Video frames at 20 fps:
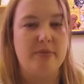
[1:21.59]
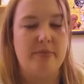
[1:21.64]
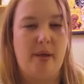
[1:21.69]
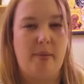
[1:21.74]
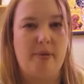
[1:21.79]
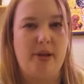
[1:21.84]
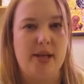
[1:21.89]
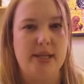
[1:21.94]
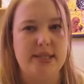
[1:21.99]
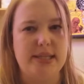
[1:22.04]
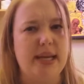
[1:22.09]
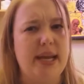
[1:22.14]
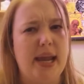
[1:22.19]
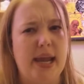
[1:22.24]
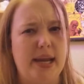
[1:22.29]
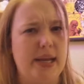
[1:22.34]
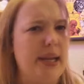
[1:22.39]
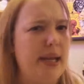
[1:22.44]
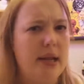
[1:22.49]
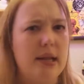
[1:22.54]
Bubble as a
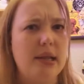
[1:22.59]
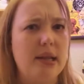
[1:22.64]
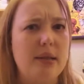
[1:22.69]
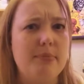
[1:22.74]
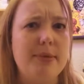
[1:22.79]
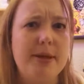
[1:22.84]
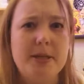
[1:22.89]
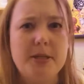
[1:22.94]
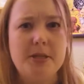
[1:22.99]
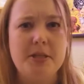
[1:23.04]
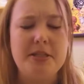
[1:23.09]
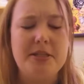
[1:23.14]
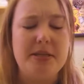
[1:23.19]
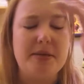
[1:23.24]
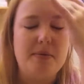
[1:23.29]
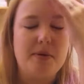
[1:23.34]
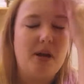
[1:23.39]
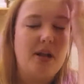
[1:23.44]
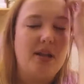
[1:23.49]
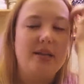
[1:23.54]
kid. Like, let me just see
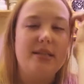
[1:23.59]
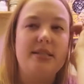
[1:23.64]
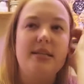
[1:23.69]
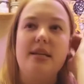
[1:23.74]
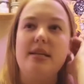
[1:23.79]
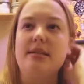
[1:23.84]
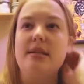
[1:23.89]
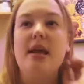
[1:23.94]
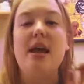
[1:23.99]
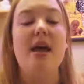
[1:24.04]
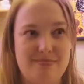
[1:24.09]
what all this is.